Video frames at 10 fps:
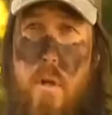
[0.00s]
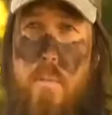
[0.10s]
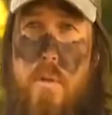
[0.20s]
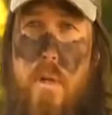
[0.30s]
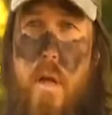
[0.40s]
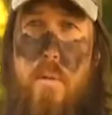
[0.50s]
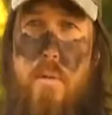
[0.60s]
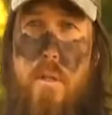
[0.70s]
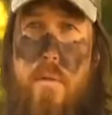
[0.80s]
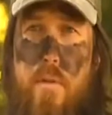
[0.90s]
Up until I
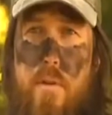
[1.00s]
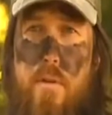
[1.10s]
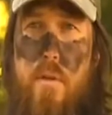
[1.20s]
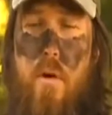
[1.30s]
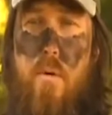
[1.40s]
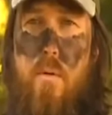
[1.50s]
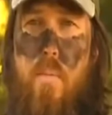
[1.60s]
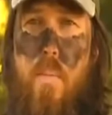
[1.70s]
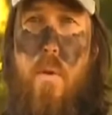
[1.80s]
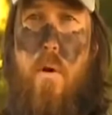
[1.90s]
was seven years
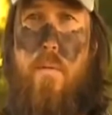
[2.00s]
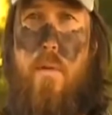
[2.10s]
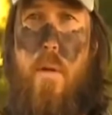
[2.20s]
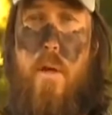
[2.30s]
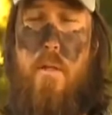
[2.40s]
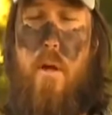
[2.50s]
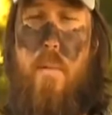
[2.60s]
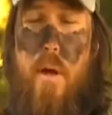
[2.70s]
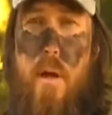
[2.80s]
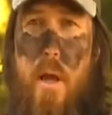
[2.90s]
old. You know, every time I saw
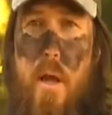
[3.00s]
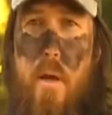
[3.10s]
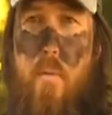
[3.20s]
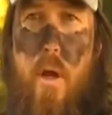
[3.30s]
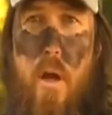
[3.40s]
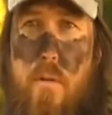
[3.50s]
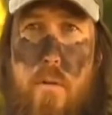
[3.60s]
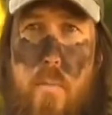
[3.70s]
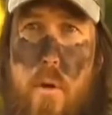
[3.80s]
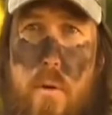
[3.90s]
my dad, we all
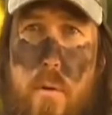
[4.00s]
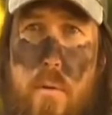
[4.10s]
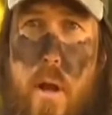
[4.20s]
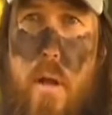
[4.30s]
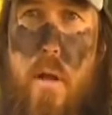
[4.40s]
just broke and ran.